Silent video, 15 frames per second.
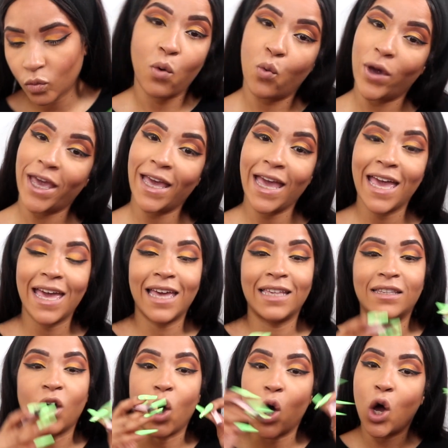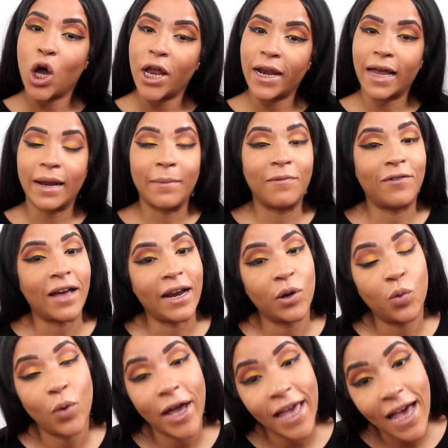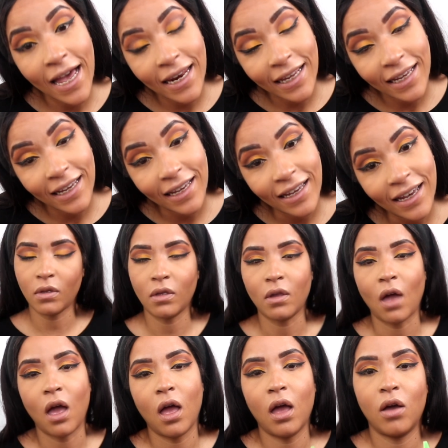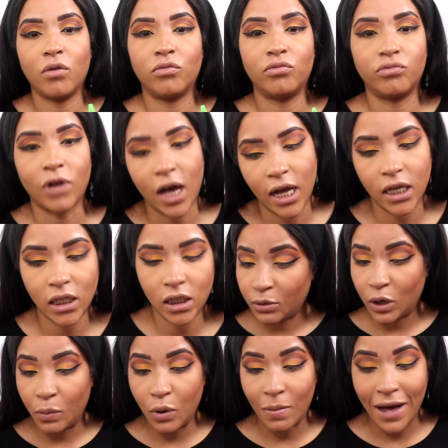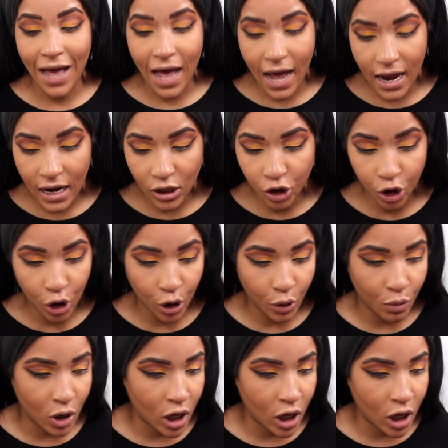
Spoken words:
Wing is on, and I'm flying away, honey. Right, I'm gonna put my eyelash glue